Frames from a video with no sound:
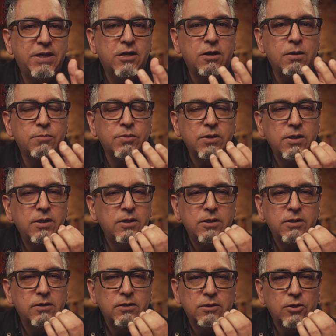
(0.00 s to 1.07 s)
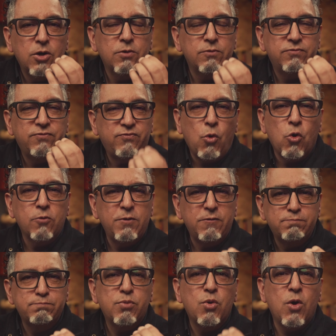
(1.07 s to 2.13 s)
become her form
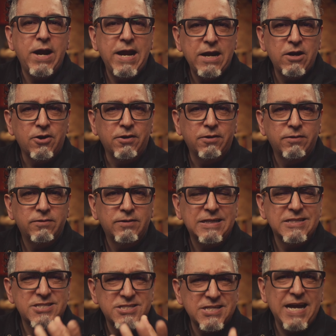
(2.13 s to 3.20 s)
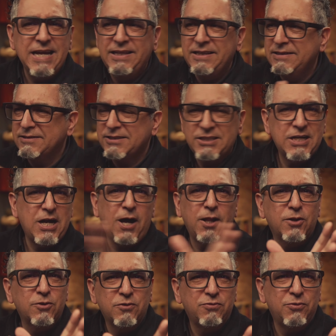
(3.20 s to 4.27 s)
of prayer, a silent,
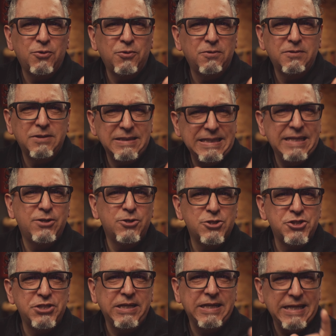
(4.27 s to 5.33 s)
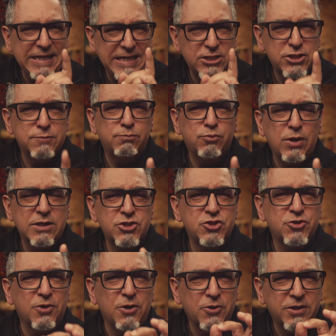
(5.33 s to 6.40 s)
colorful liturgy, each
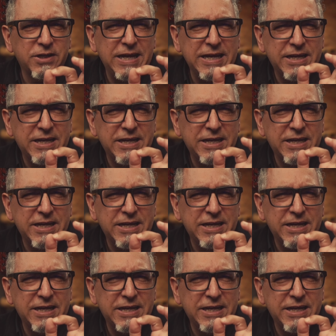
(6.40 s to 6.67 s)
brushstroke